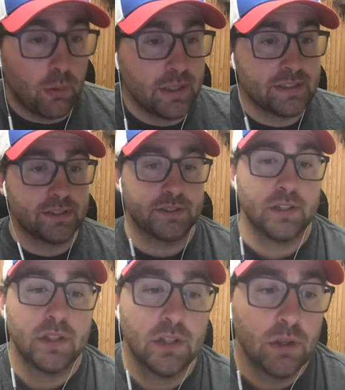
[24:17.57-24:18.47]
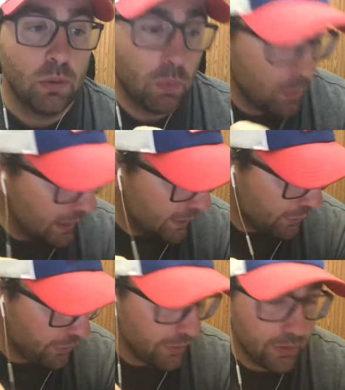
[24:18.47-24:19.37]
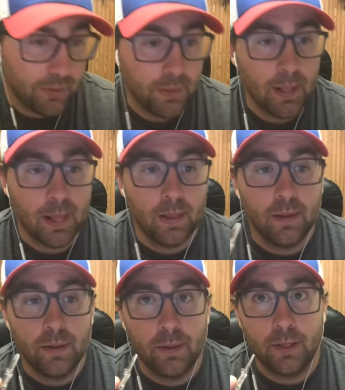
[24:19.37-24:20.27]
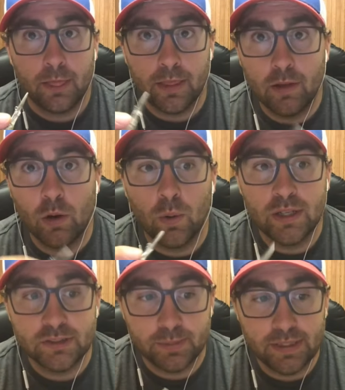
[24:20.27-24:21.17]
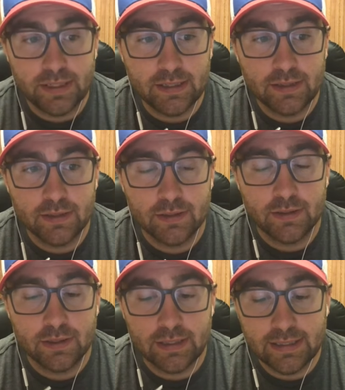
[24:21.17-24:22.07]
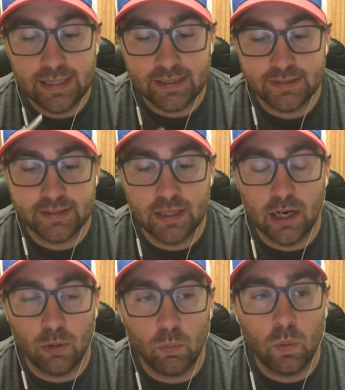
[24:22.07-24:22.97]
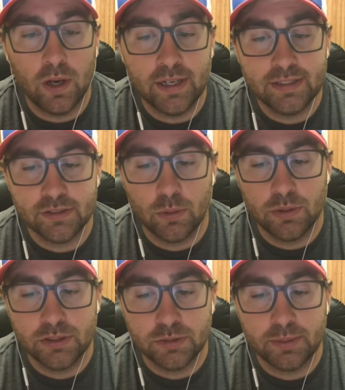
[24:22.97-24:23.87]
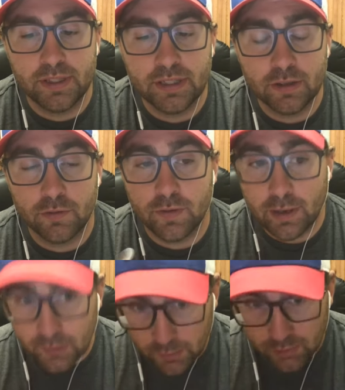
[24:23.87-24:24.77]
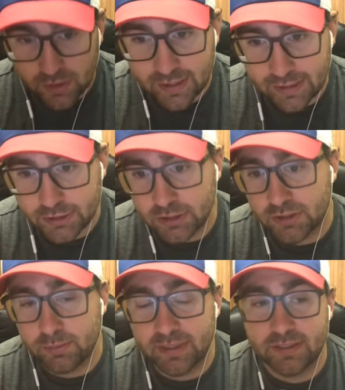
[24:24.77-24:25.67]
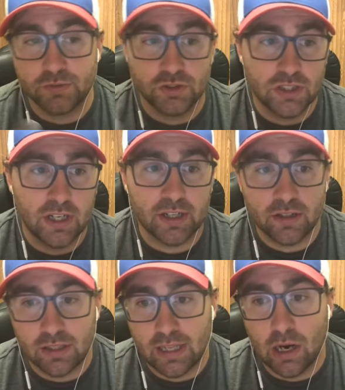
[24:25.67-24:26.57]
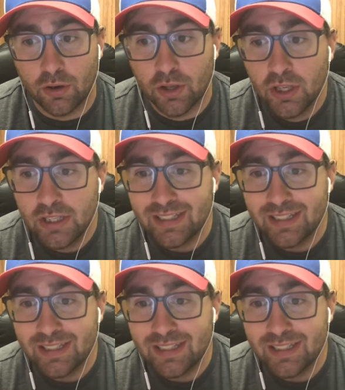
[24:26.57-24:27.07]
points with the OSP EXDR one is going to be your variable conditions mix of sun, cloud,